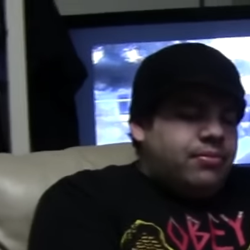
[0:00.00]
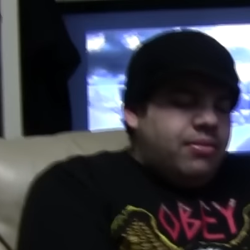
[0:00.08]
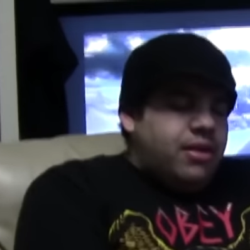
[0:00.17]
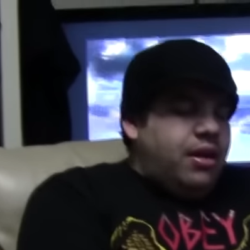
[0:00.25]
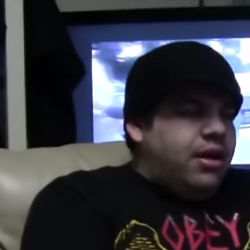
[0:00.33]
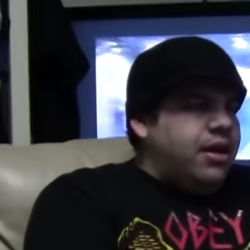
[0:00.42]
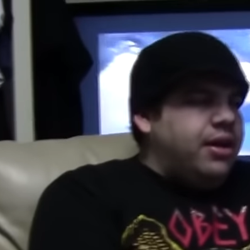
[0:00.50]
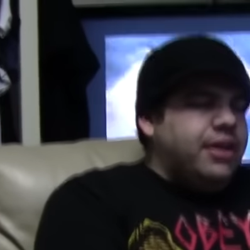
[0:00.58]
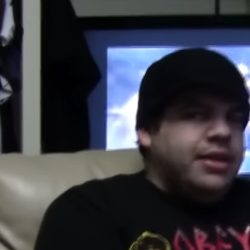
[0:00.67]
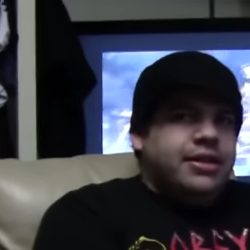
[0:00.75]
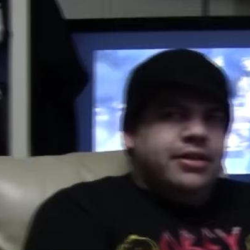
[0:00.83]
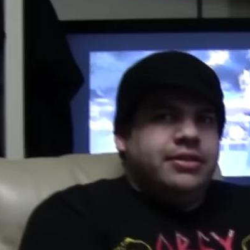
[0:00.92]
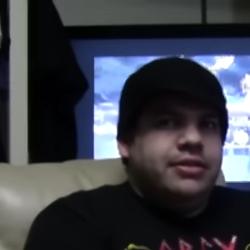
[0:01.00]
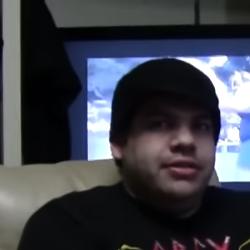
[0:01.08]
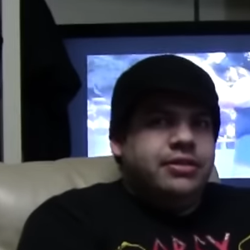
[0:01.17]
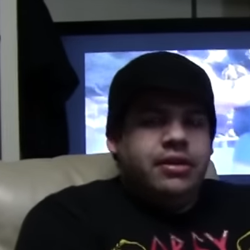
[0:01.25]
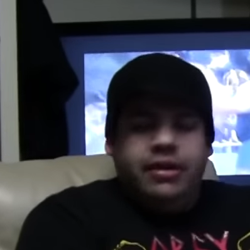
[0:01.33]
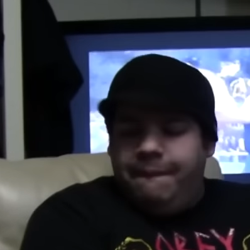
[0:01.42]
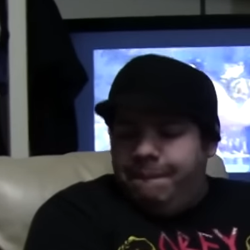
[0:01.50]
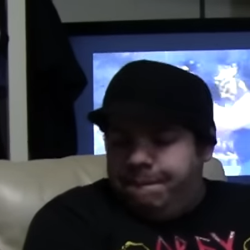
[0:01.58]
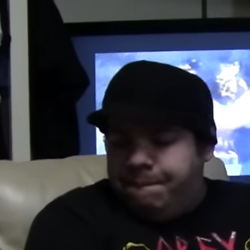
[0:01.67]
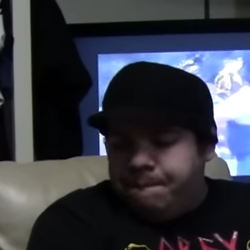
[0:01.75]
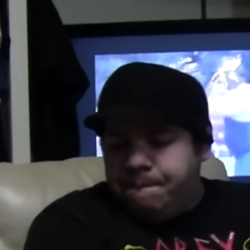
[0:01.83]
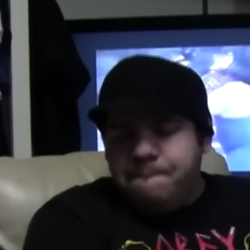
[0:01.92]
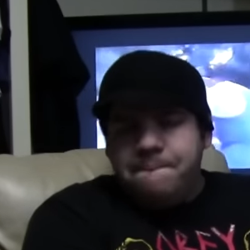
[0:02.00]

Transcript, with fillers: that's why, honestly, that's the only time I